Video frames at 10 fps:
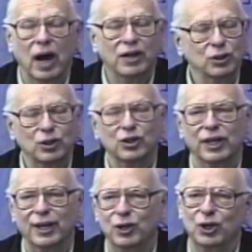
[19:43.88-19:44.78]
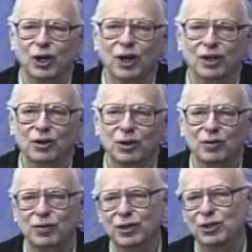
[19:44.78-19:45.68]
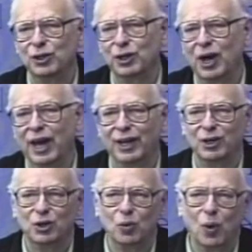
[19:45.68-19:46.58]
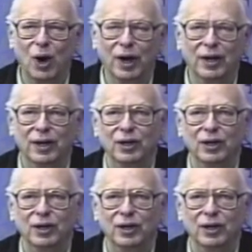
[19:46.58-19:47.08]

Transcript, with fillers: I shouldn't say that. You can hunt, you can fish, you can hike, you can walk,